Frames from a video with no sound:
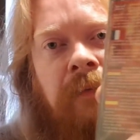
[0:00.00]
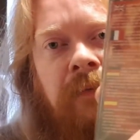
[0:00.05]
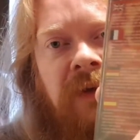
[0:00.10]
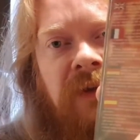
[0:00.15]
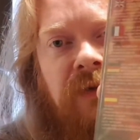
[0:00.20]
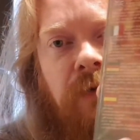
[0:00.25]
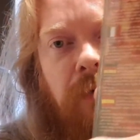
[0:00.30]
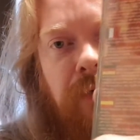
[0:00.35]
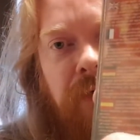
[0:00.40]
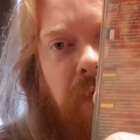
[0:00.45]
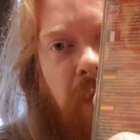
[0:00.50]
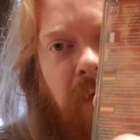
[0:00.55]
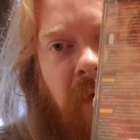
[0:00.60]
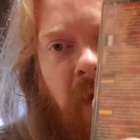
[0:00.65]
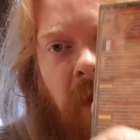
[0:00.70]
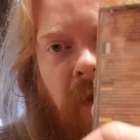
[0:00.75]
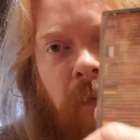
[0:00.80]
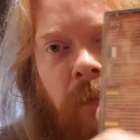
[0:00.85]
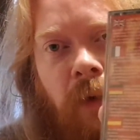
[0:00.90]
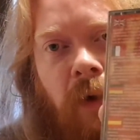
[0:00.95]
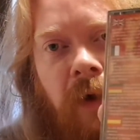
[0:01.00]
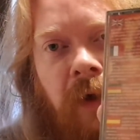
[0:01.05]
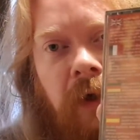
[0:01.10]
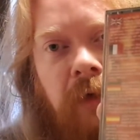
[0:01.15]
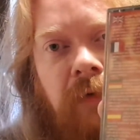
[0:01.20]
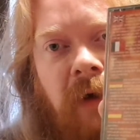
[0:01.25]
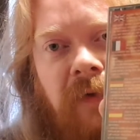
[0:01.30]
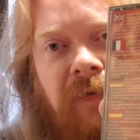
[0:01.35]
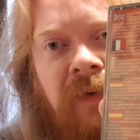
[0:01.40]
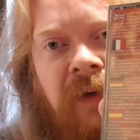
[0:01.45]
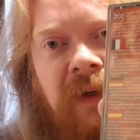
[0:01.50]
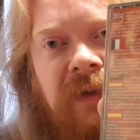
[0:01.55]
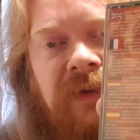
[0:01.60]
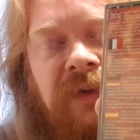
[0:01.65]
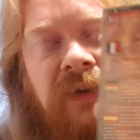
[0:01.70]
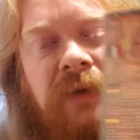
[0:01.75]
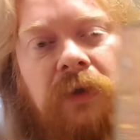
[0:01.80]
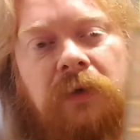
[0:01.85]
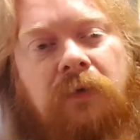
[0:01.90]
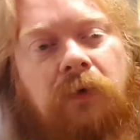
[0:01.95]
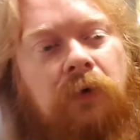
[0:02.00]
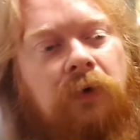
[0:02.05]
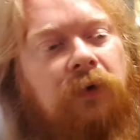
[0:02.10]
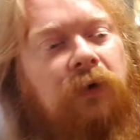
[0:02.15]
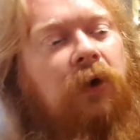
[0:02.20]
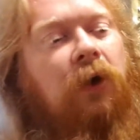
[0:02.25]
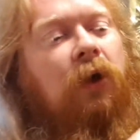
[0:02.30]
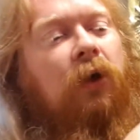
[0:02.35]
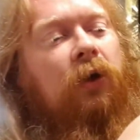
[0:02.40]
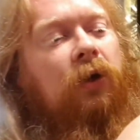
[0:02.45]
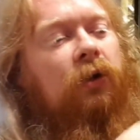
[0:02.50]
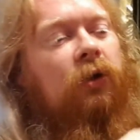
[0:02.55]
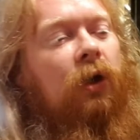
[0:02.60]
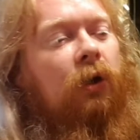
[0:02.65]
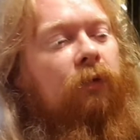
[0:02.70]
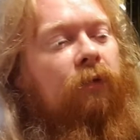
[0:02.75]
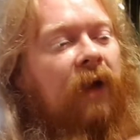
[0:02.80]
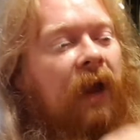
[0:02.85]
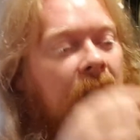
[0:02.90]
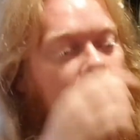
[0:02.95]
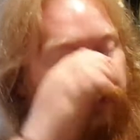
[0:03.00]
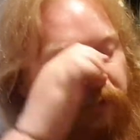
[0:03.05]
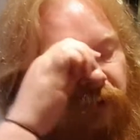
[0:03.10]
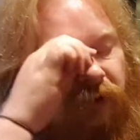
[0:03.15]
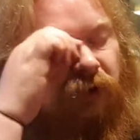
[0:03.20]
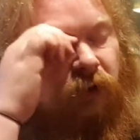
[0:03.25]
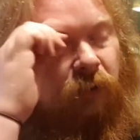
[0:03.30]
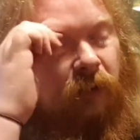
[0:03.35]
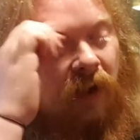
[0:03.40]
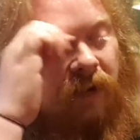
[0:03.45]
It's all sort of like the wire graphics, and you've got to go around, shoot